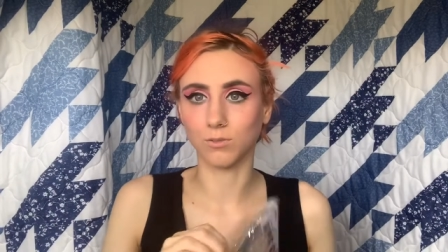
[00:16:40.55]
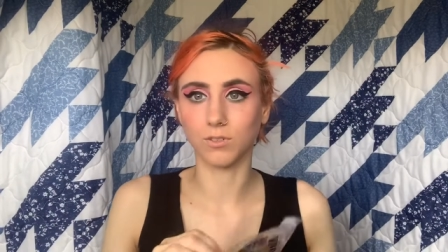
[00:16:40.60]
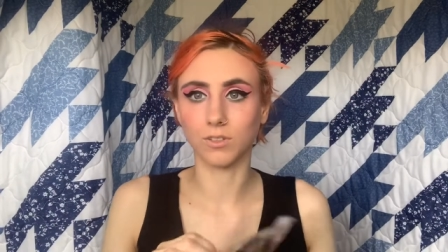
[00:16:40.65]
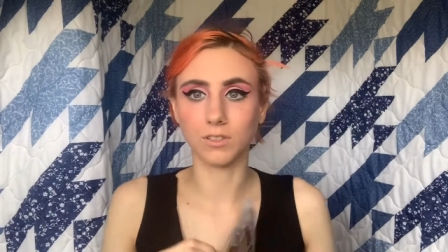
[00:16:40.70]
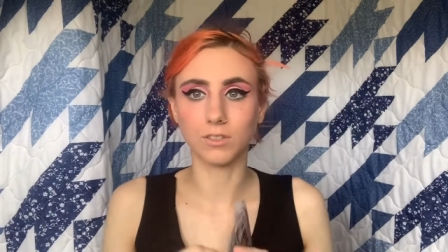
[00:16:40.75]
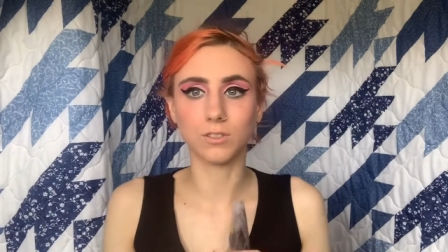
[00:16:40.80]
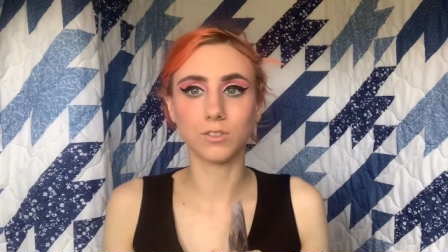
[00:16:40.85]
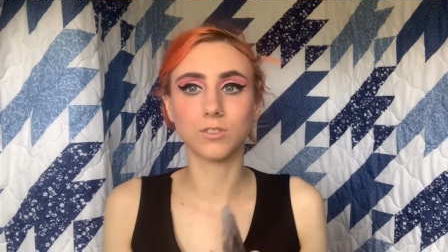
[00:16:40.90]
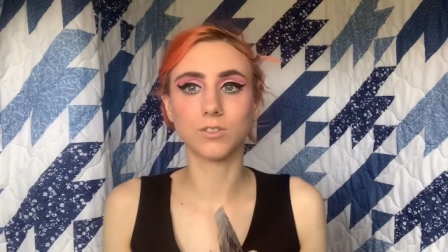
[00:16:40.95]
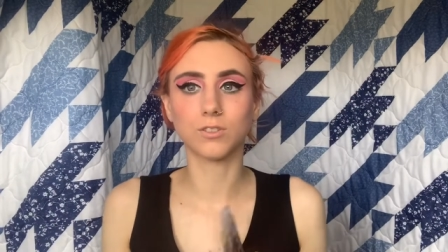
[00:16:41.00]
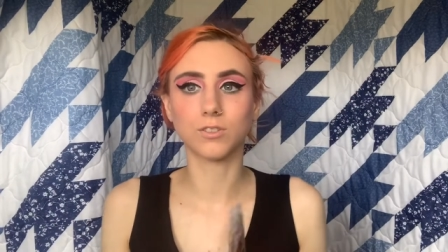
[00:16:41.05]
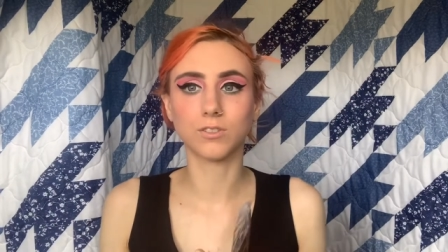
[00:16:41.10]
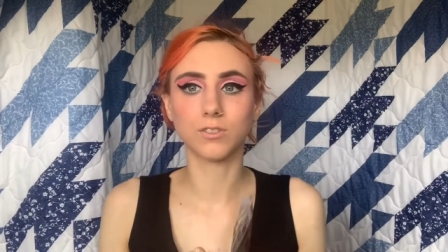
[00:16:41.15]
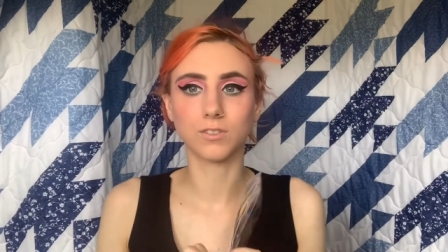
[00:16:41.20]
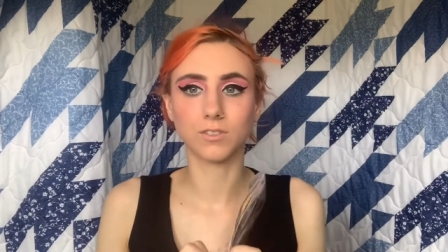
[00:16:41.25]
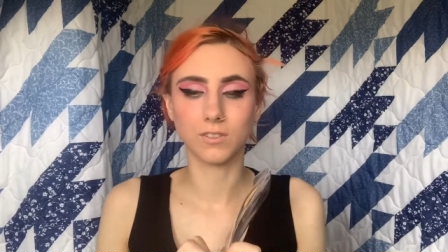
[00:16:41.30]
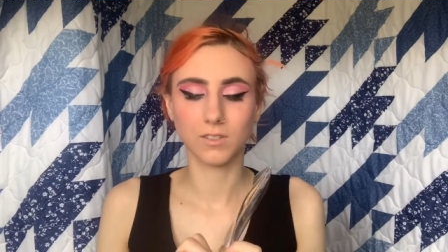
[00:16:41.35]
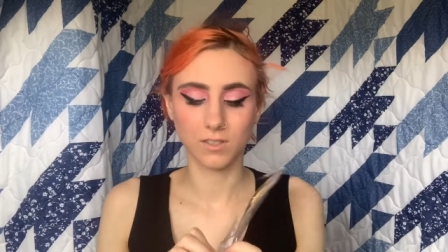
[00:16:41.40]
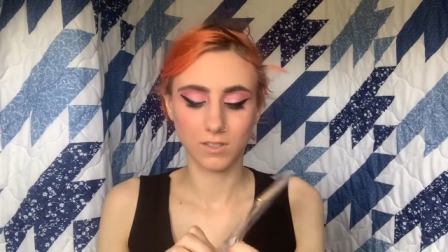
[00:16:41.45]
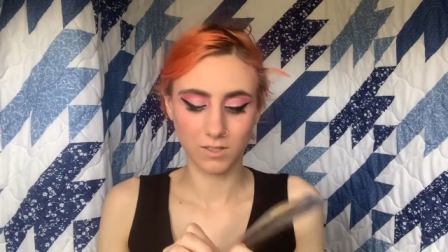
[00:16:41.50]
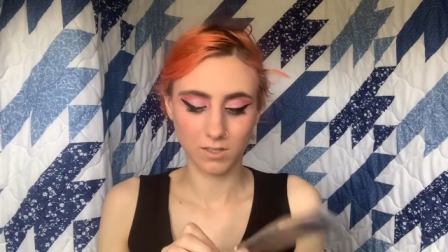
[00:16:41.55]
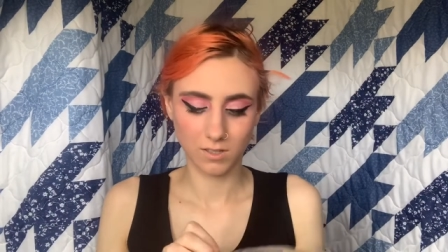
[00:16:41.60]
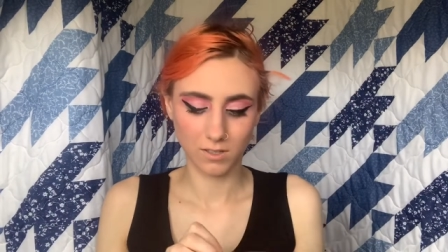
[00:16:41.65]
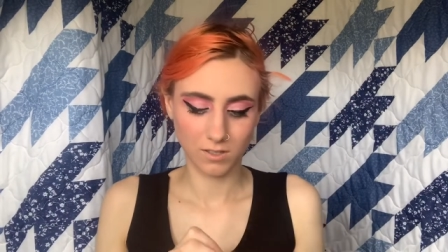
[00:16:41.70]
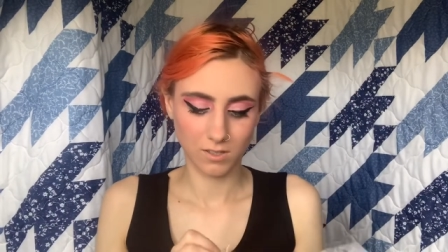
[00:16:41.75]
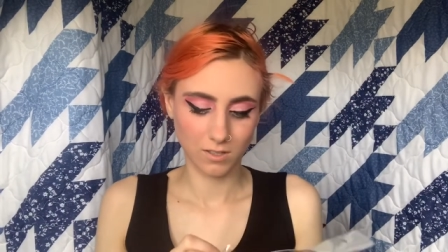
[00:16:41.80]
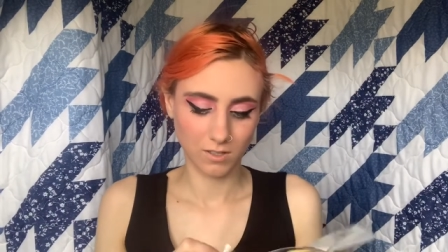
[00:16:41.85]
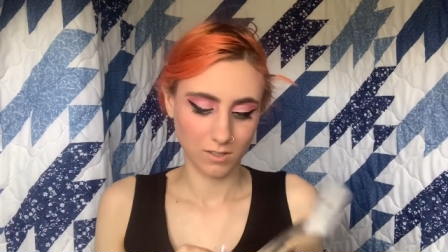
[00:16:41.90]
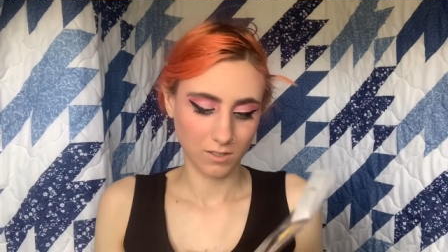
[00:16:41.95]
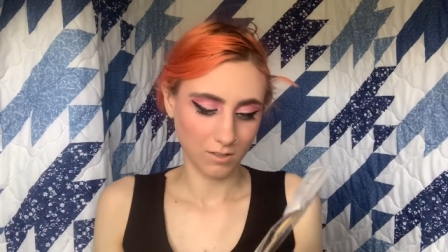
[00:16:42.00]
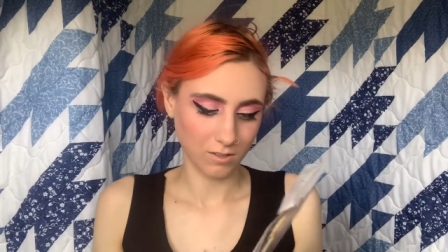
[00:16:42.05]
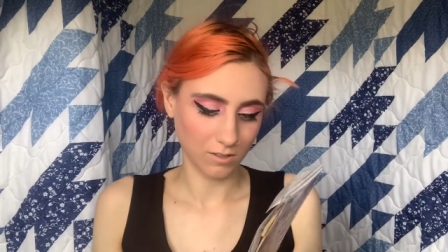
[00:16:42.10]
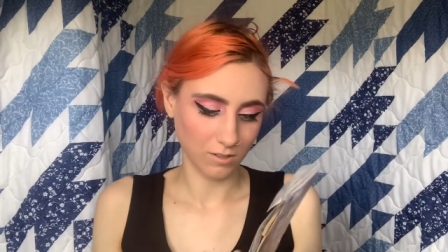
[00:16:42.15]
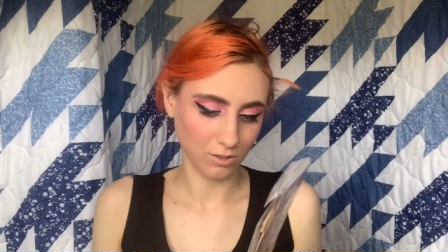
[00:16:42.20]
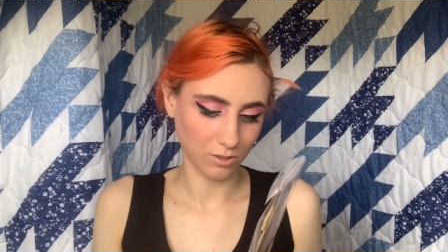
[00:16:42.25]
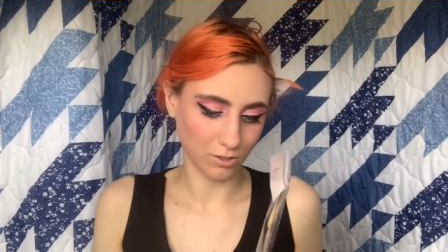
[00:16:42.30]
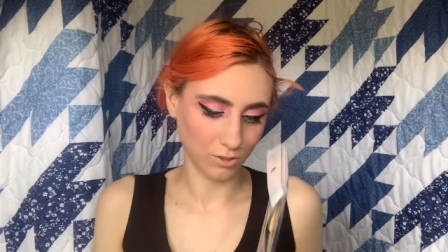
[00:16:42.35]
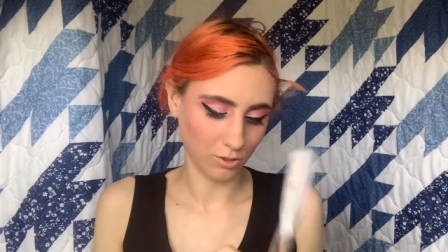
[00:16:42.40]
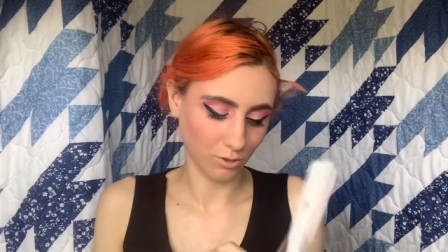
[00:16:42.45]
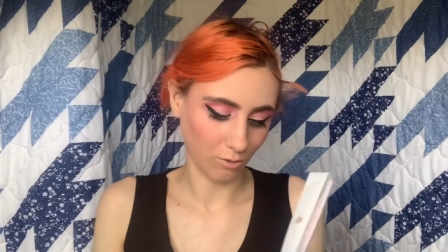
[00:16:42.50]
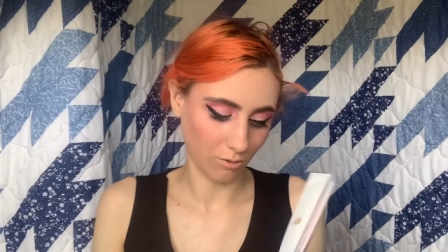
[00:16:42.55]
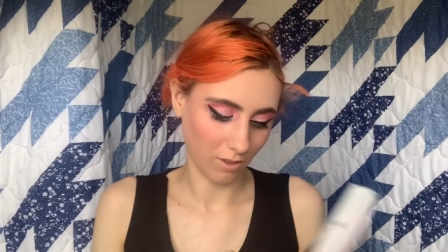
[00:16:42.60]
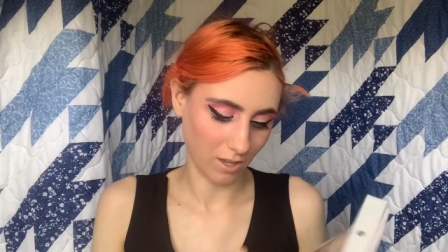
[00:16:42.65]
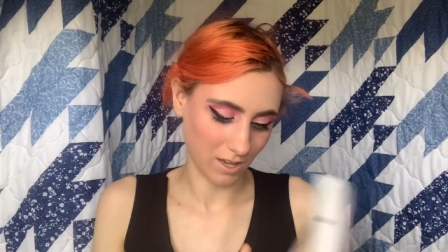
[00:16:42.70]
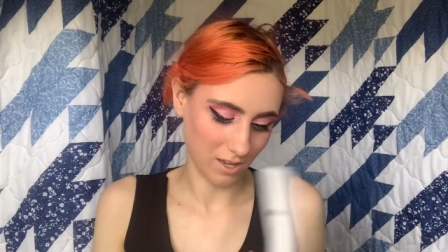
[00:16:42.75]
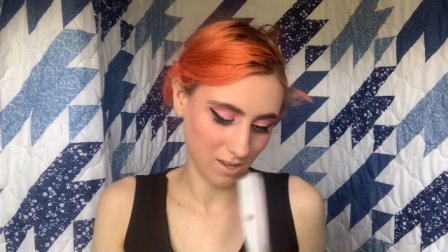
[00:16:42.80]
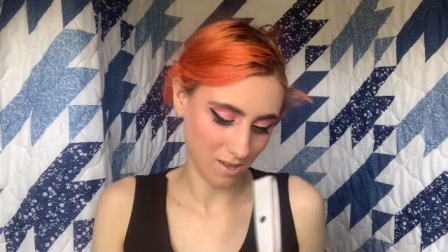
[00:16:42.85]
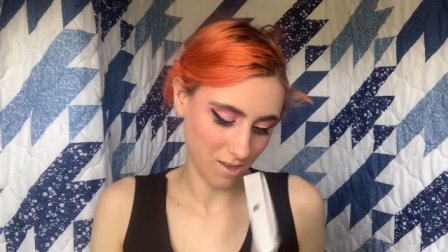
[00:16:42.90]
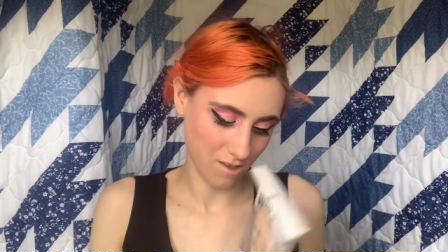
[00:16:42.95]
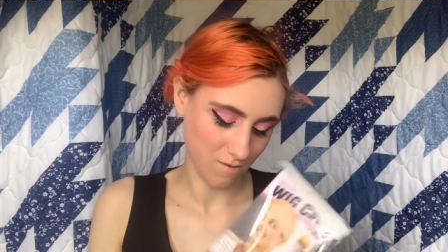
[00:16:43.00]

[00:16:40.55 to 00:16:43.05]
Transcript: Let's let's do that.